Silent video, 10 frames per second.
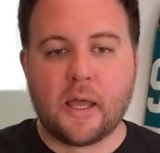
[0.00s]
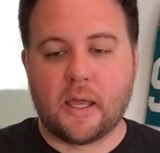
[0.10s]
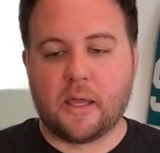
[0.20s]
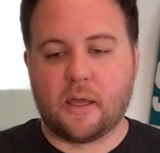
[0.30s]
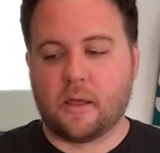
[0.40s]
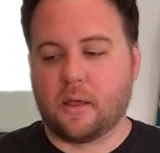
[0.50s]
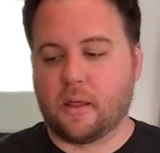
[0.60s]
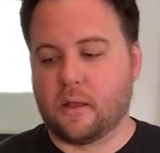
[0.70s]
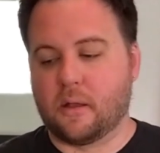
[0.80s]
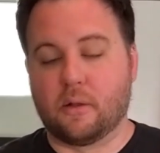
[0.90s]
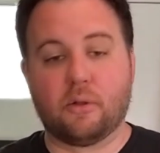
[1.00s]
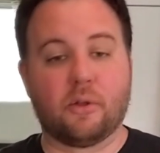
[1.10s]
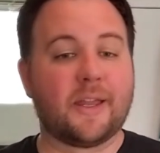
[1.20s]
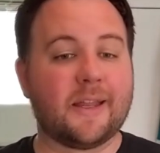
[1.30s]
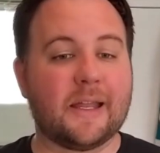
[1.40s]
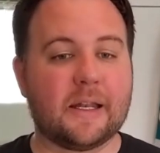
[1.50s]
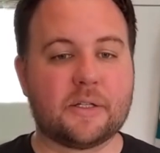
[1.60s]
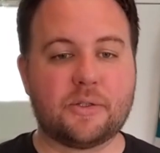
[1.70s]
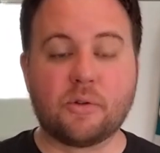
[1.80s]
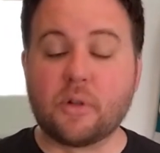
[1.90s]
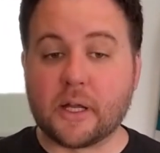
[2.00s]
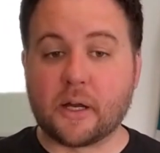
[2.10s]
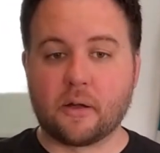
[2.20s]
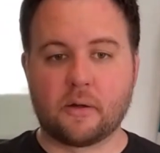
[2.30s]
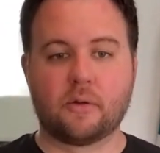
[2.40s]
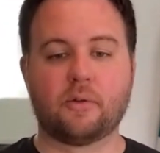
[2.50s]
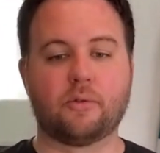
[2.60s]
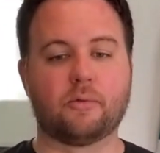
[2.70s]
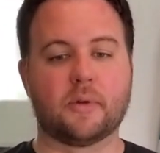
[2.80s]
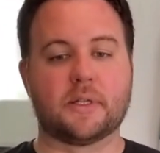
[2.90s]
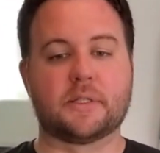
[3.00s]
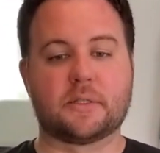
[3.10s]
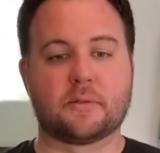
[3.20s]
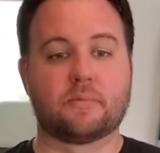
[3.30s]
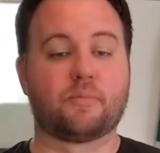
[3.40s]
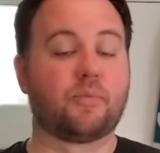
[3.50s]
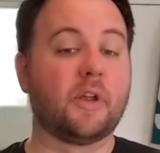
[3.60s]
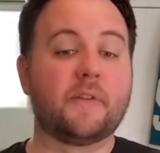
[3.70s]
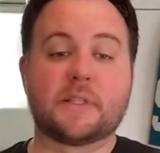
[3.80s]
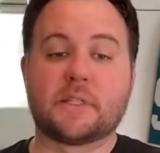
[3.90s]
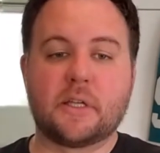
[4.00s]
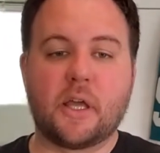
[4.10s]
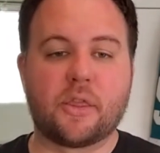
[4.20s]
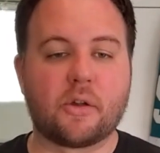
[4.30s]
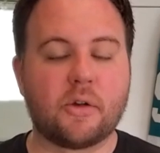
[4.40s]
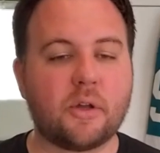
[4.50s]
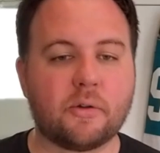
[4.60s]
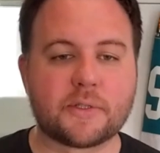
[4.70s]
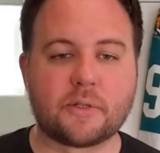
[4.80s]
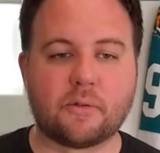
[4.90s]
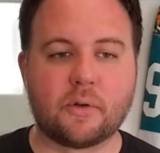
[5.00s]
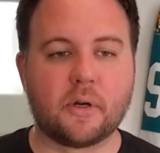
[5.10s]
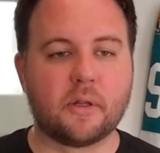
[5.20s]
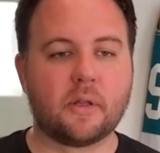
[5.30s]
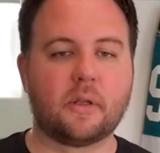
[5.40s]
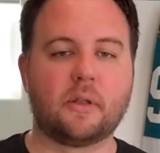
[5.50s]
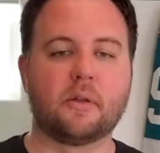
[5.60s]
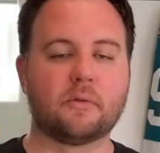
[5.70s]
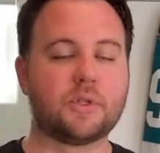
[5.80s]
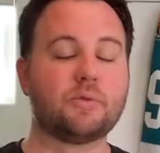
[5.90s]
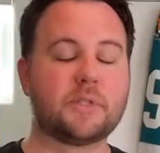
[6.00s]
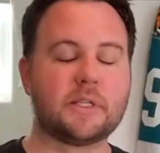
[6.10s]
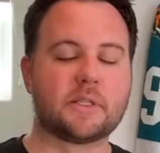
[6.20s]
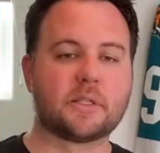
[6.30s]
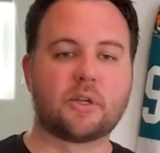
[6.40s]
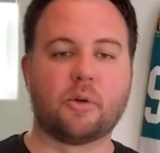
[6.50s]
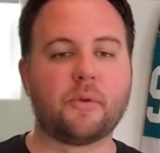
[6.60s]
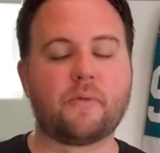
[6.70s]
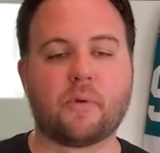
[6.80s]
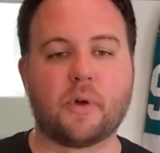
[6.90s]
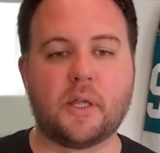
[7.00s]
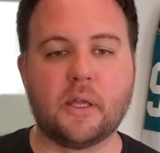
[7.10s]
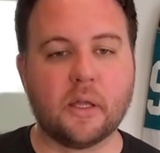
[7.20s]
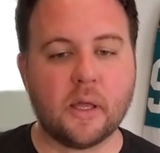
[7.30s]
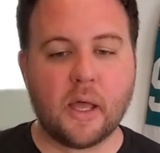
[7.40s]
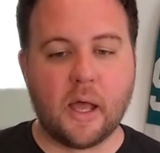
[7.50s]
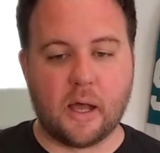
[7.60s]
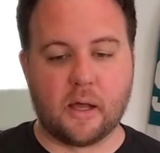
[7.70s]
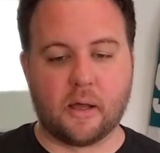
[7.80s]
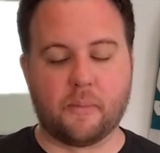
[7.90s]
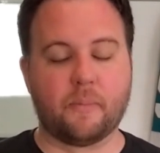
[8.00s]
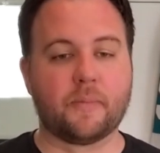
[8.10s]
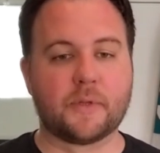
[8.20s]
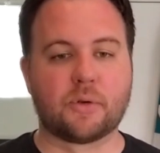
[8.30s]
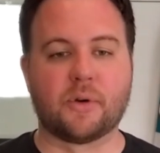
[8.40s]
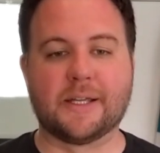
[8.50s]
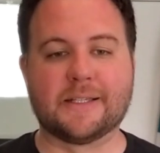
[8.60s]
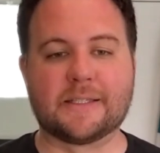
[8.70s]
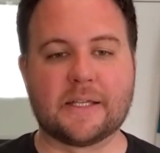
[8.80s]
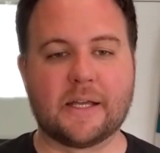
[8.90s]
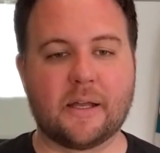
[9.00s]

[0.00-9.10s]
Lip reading: And looking at Duclair, who was previously a 30 goal scorer in the, you know, two seasons ago before he tore his